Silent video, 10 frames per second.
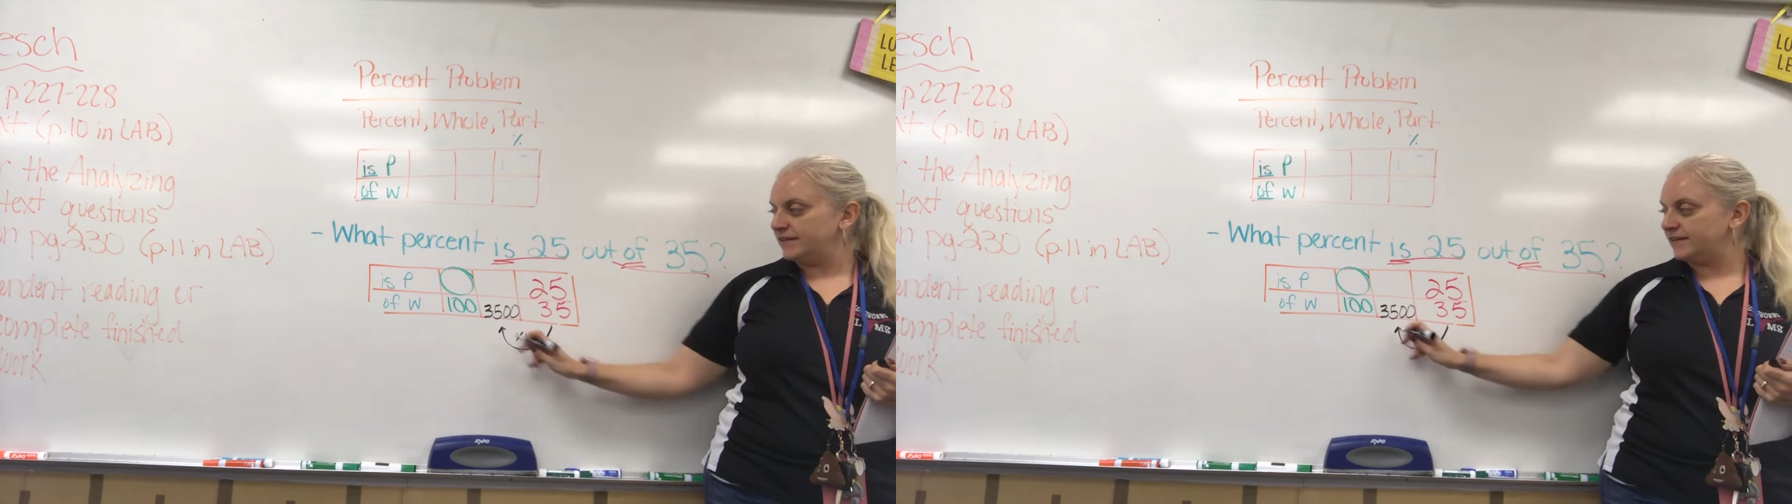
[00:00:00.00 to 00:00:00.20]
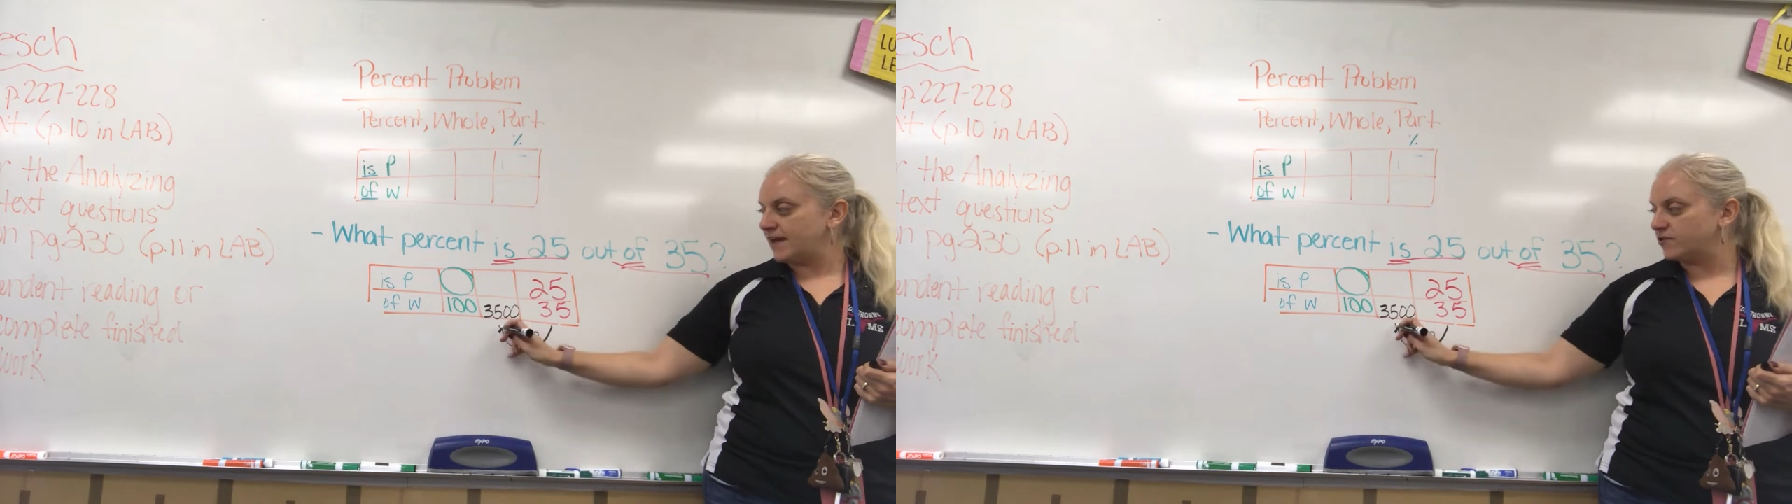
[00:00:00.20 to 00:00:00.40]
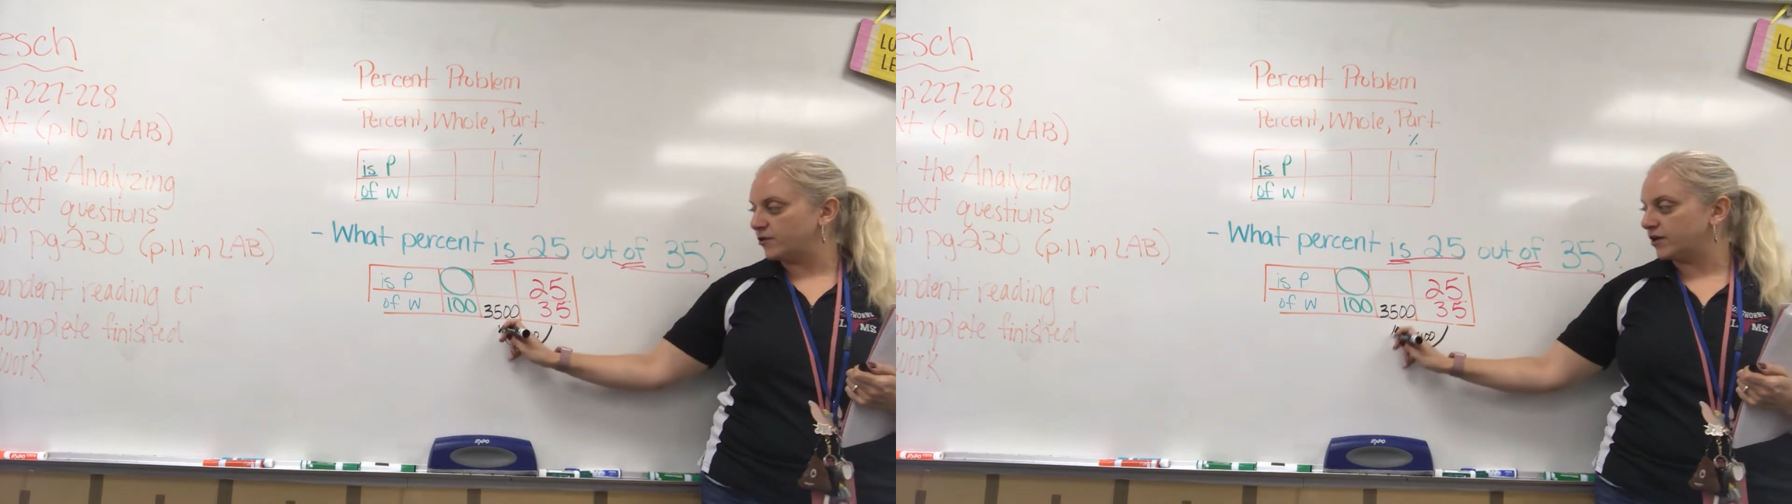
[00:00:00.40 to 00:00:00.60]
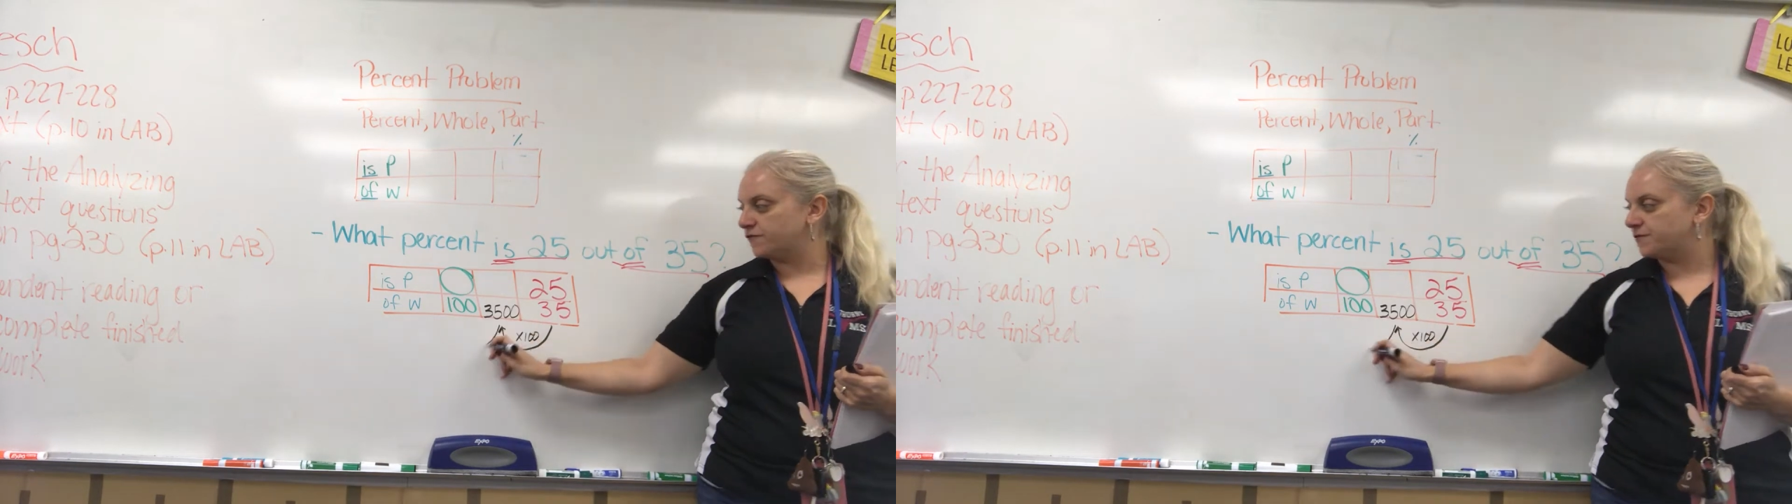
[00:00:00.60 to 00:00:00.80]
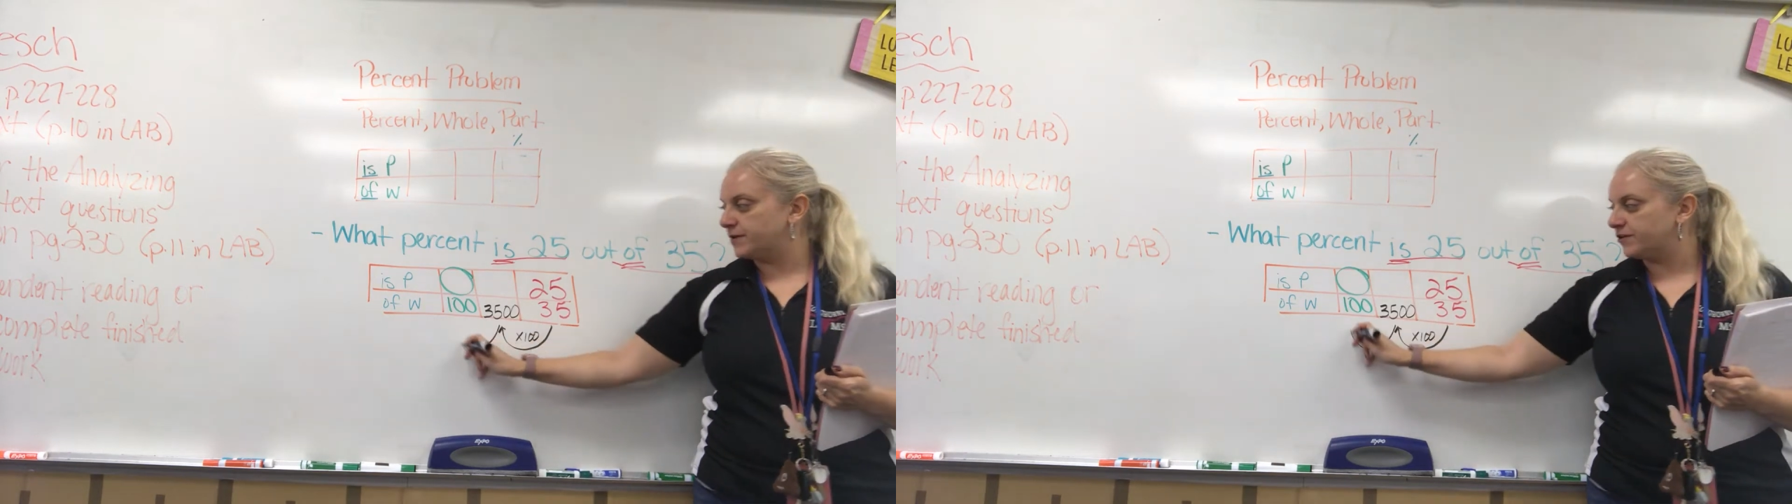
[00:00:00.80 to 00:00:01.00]
then how do I go
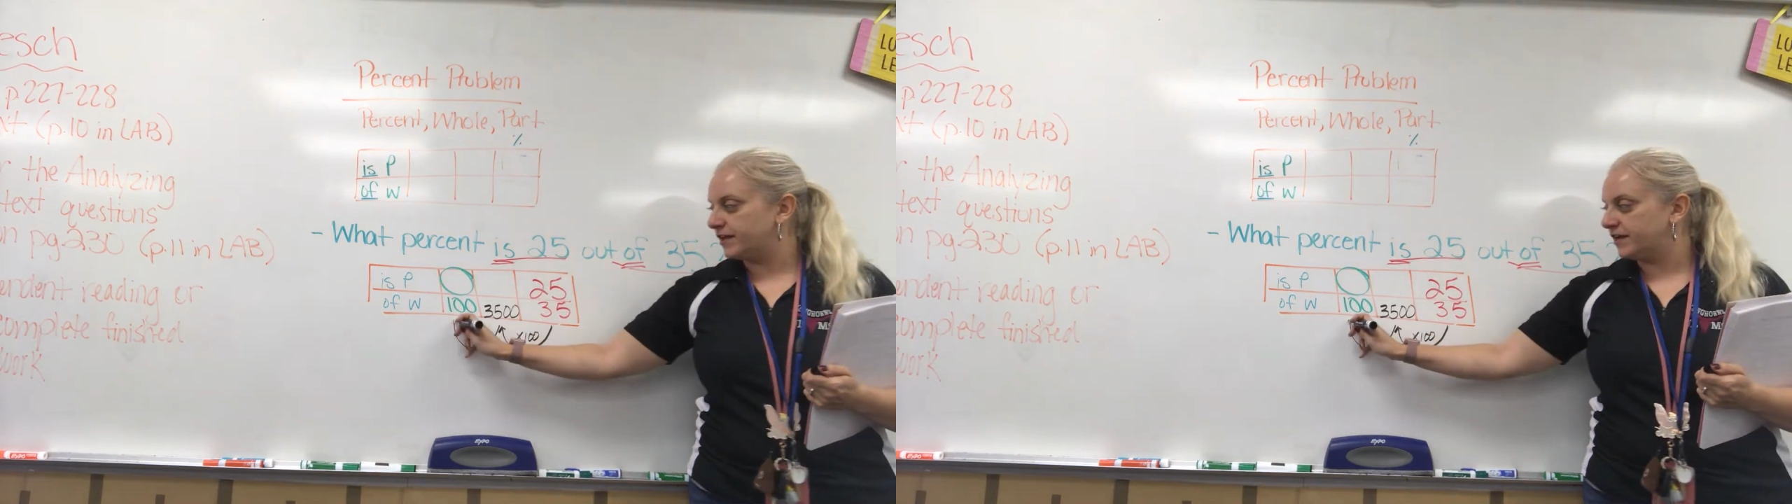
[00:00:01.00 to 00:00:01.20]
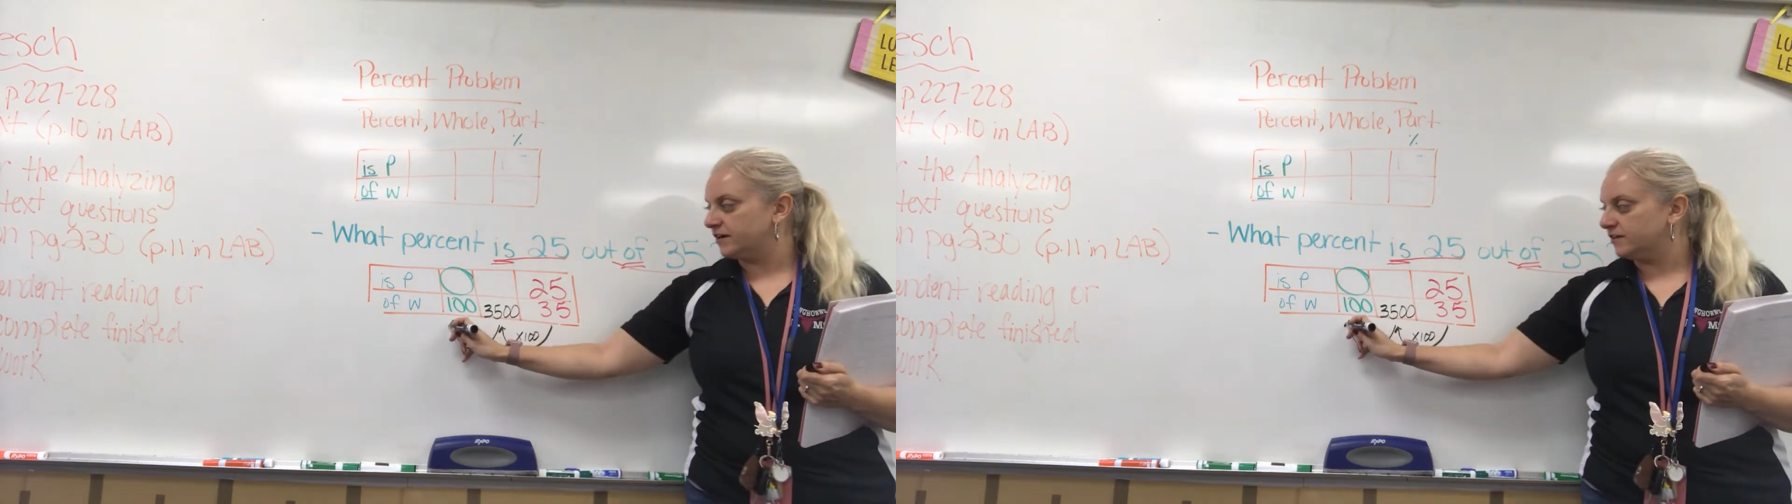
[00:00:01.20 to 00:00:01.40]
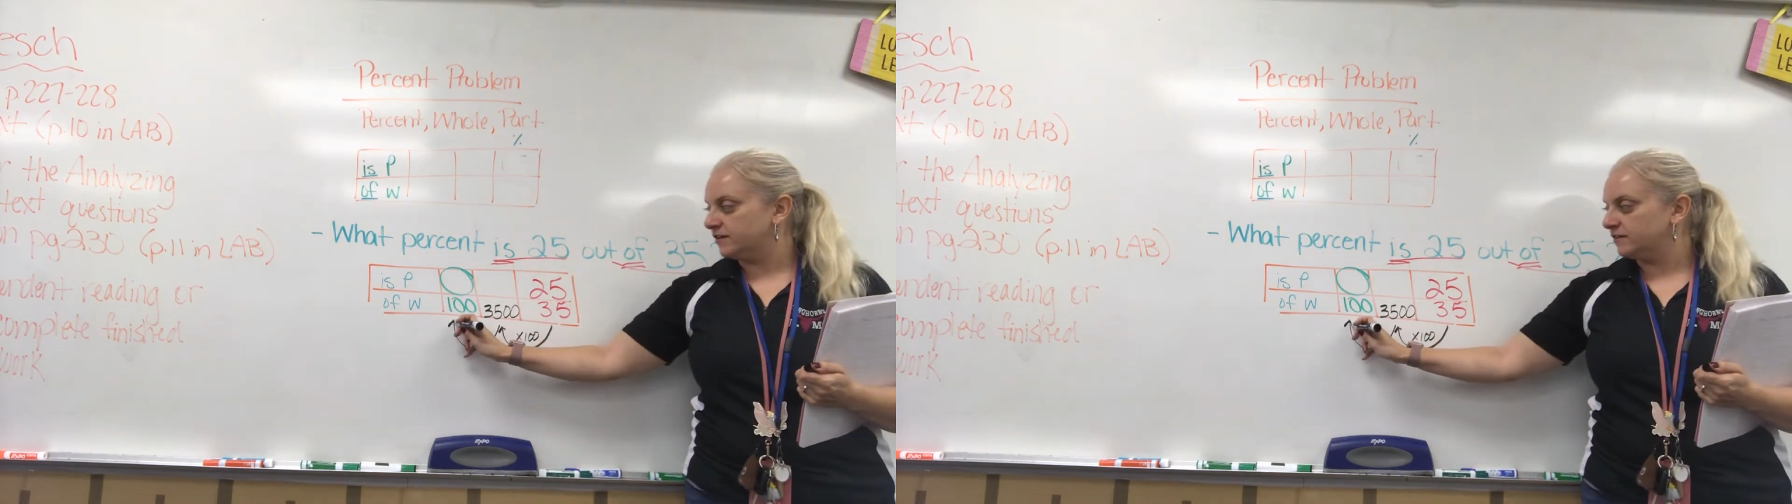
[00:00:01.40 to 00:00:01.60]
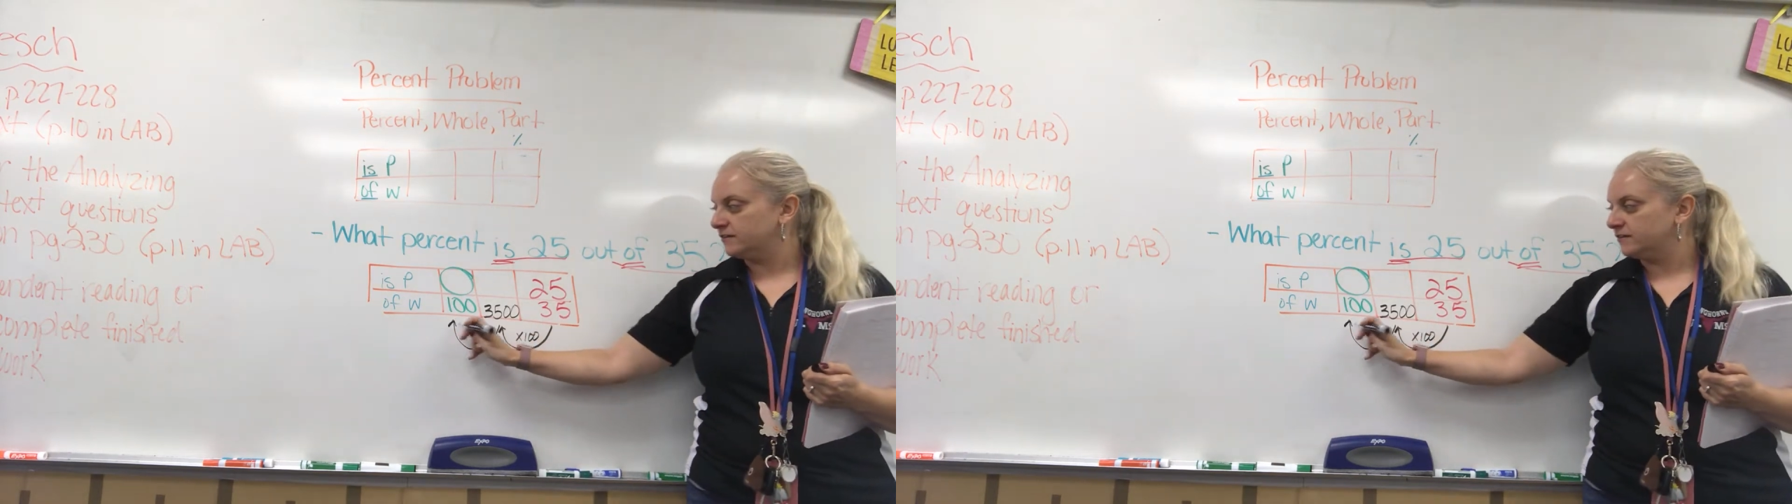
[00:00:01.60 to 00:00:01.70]
from here to here?